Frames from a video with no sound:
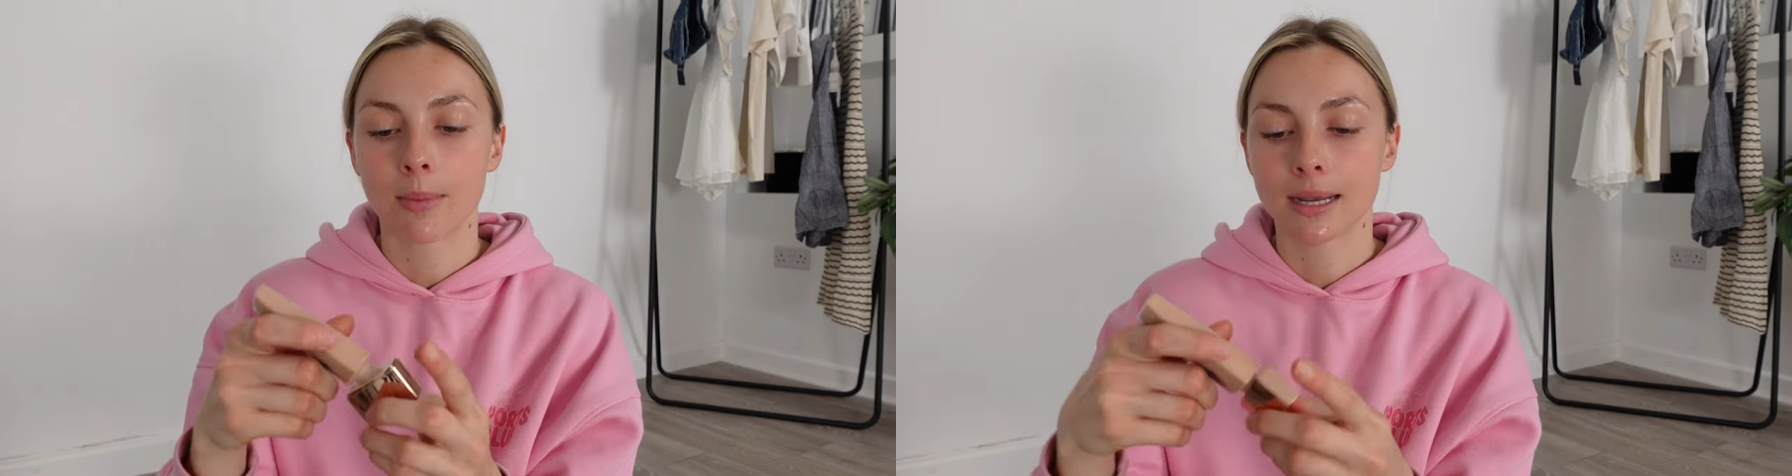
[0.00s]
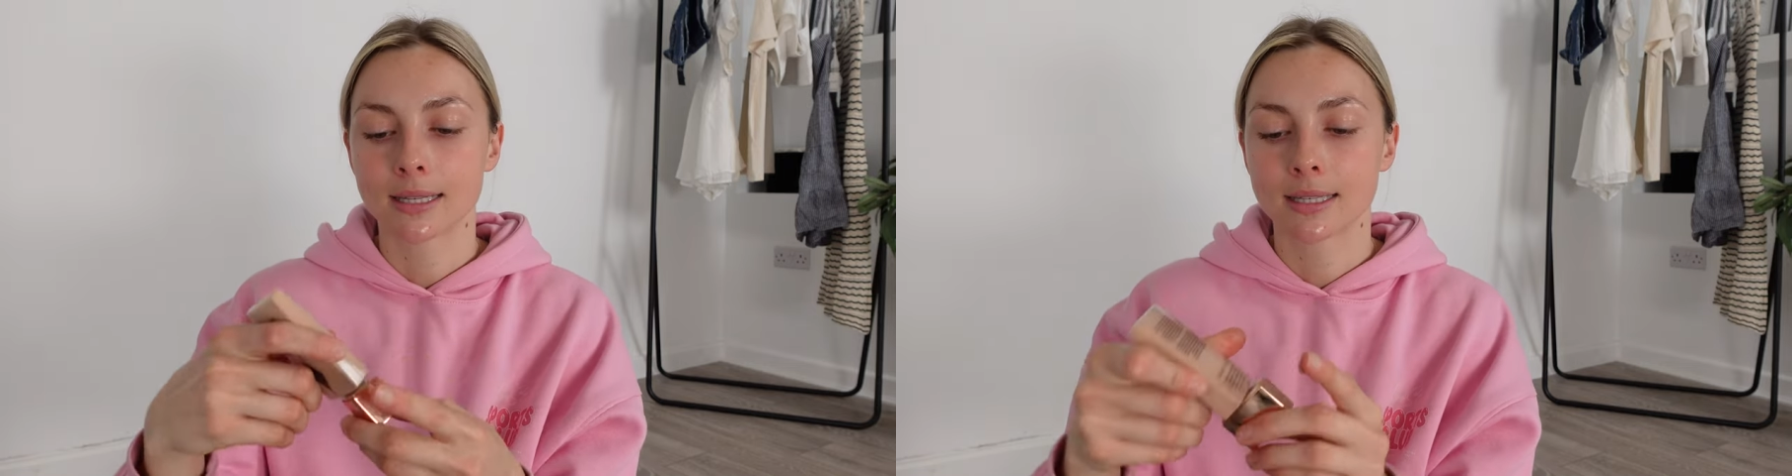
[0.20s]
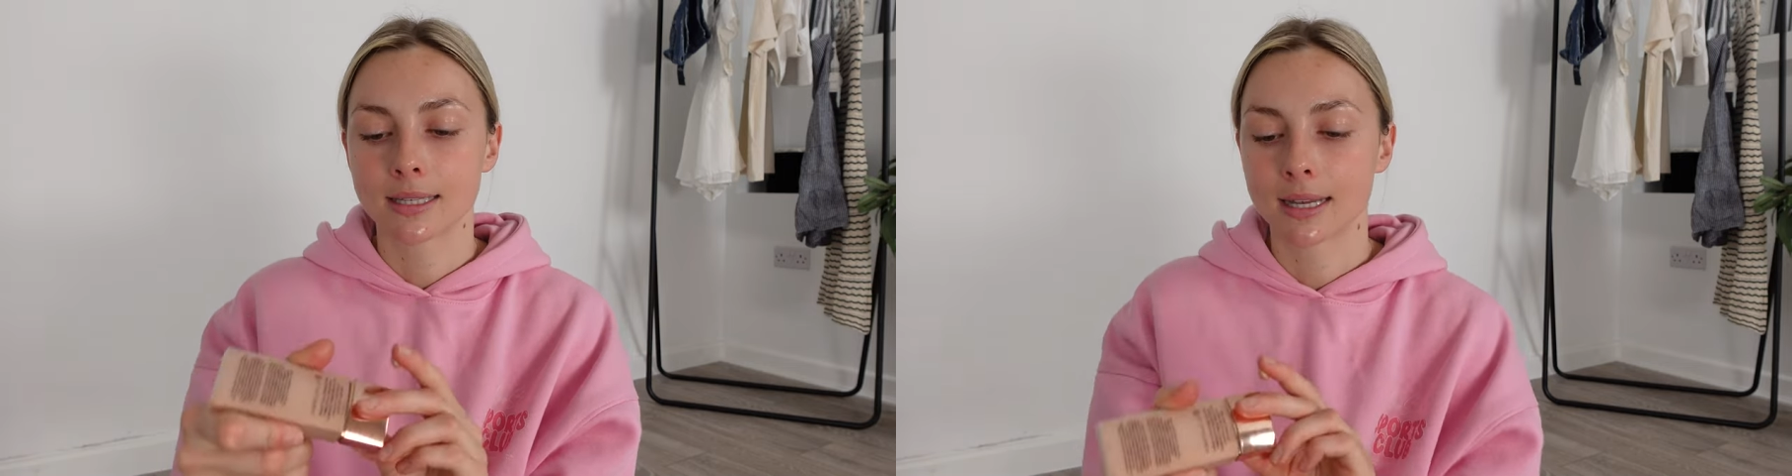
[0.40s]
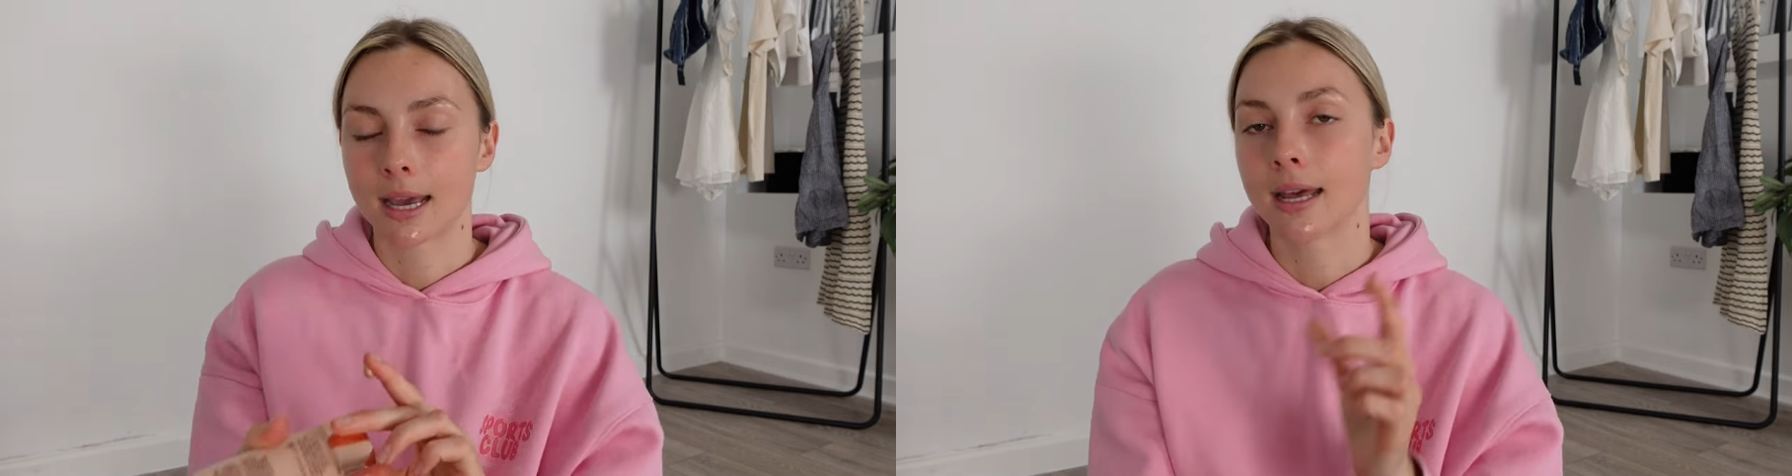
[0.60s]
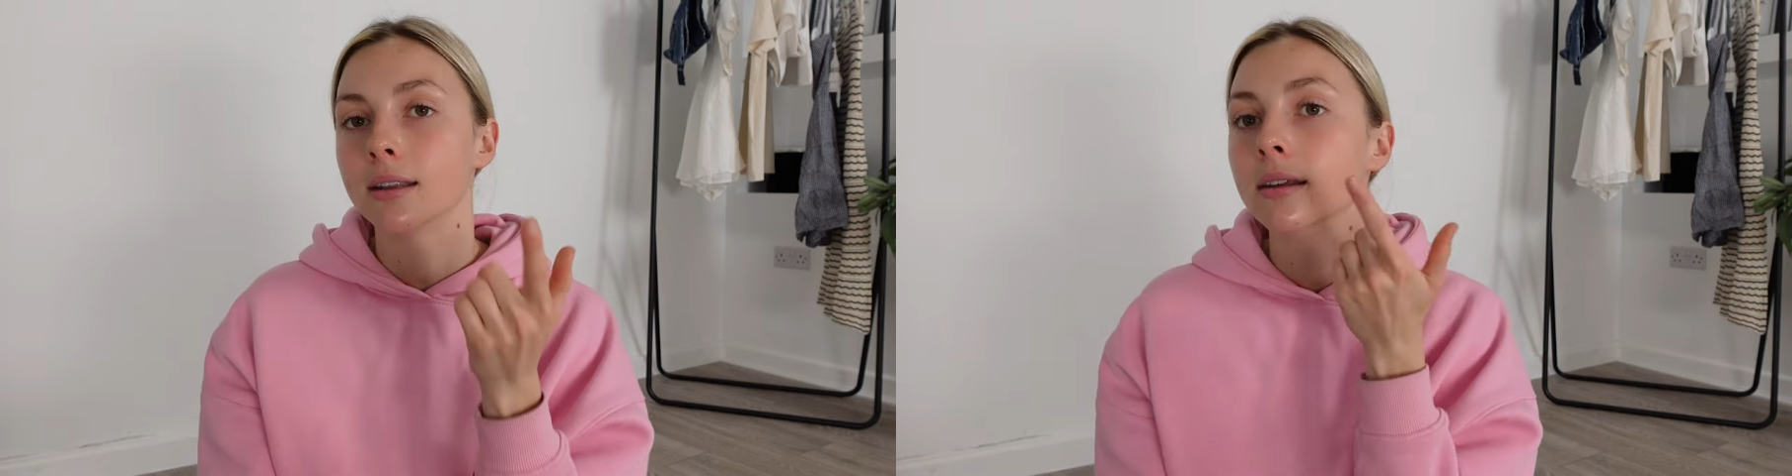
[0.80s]
my
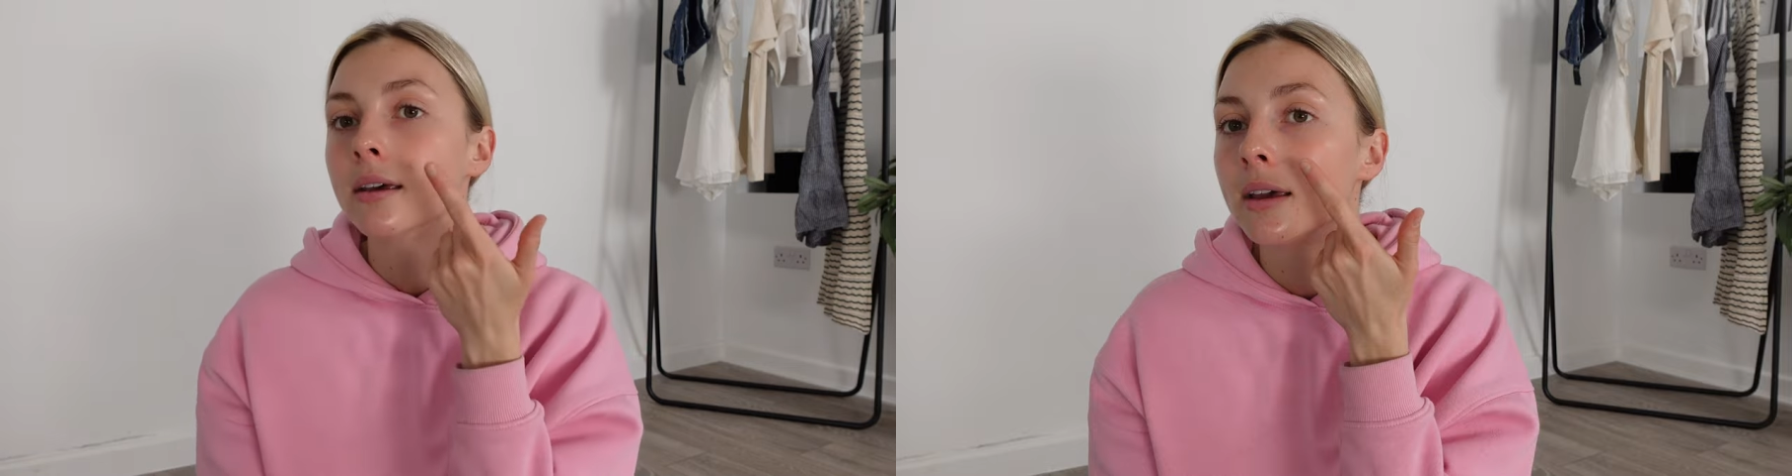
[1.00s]
skin,